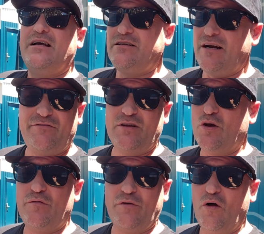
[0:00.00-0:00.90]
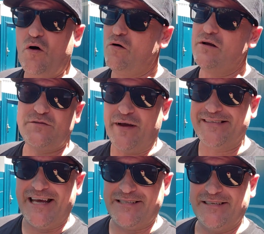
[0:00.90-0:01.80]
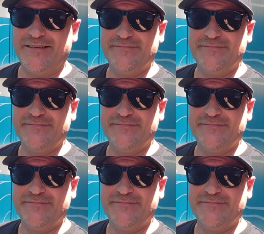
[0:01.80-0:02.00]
Don't have to queue for long, it's fantastic.